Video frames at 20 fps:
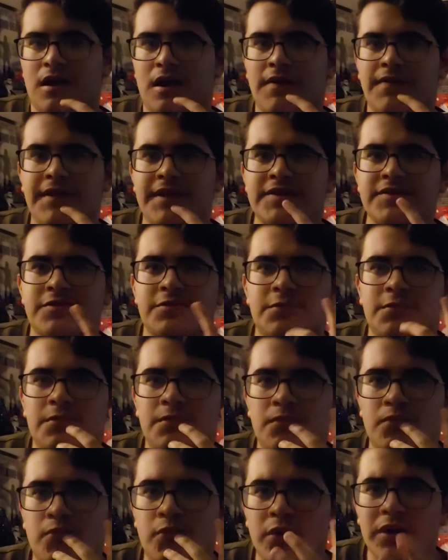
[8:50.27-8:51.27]
And that's
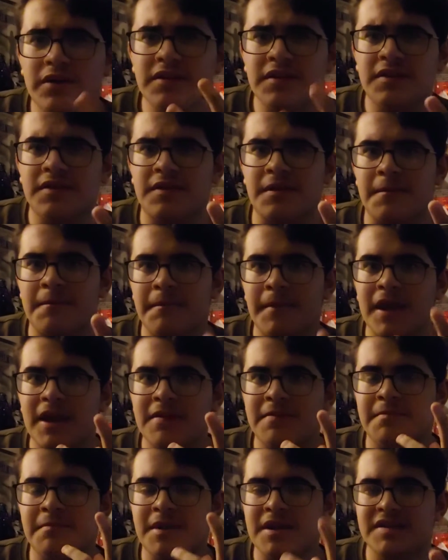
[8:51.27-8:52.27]
really the
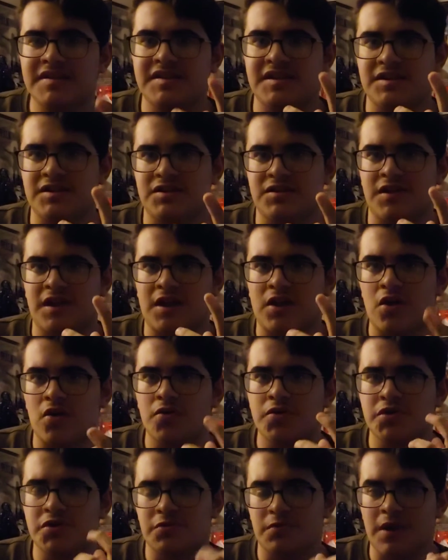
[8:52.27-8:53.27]
main message that
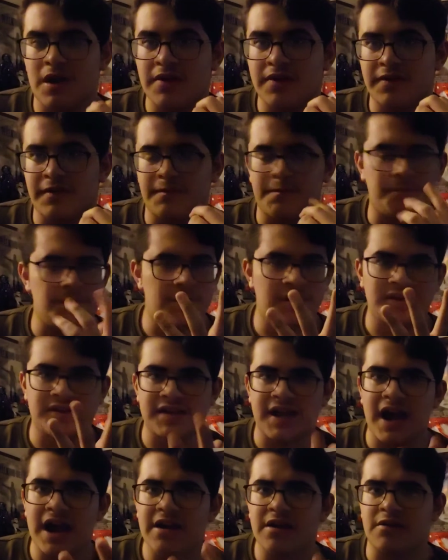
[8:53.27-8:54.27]
goes throughout the
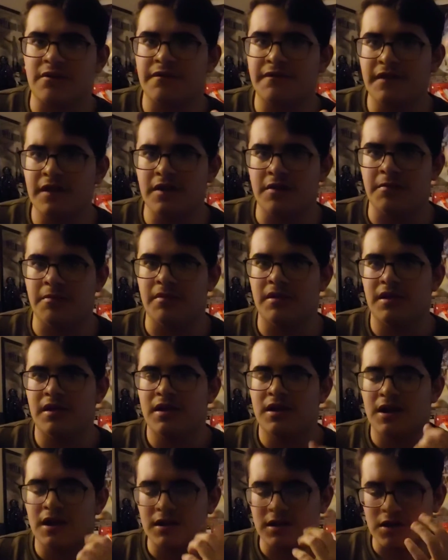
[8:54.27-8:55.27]
entire film,
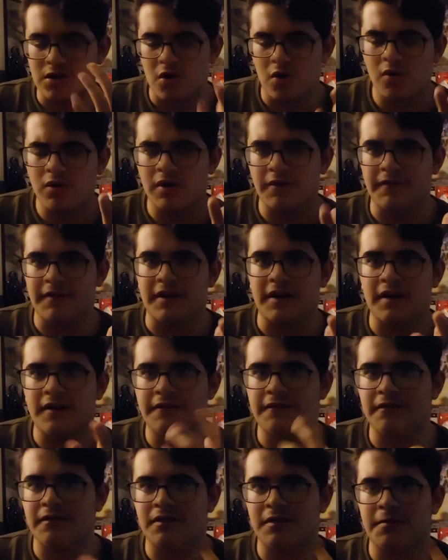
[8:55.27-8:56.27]
and the core of it,
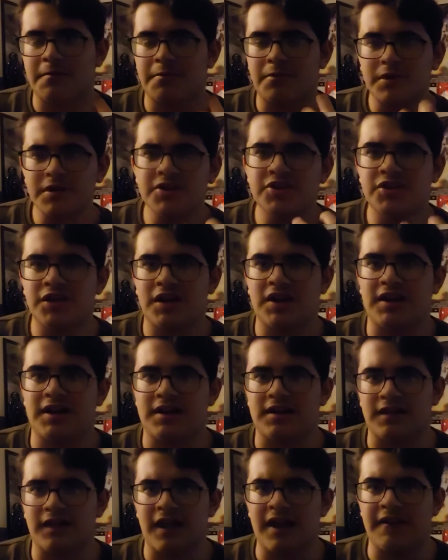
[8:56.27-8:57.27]
of
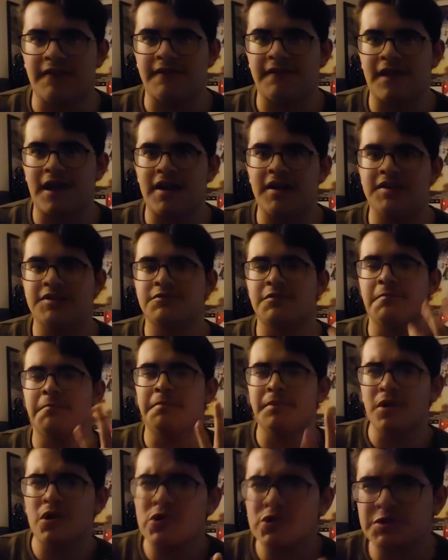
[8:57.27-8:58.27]
appreciating life. And it's
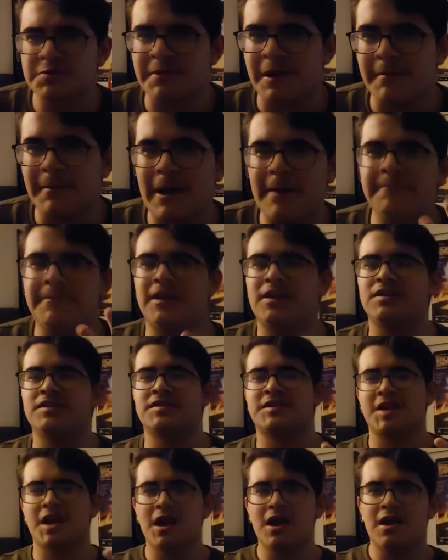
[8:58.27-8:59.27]
what blows my mind,
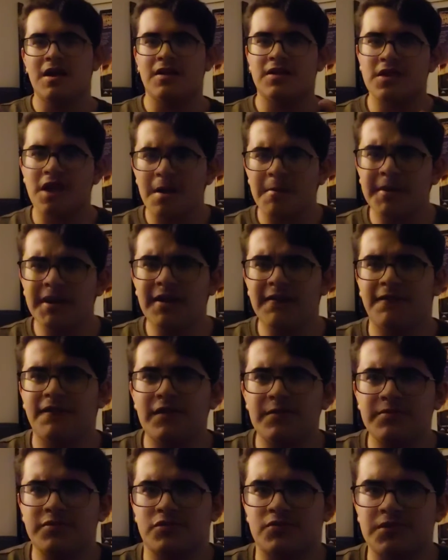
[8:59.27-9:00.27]
because not many
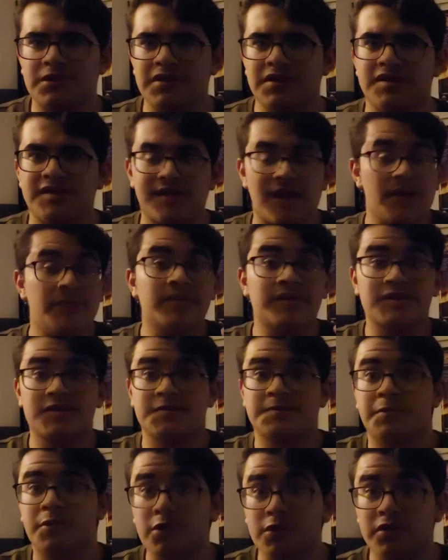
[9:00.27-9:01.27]
films really dare
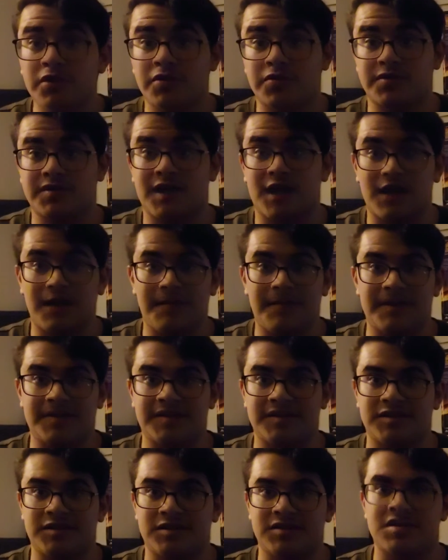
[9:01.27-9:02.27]
explore those kind of
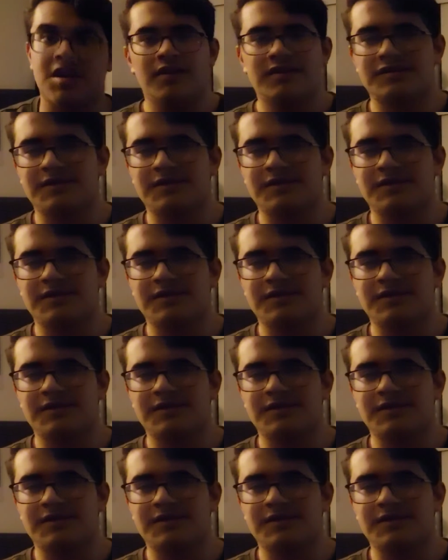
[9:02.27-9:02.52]
messages.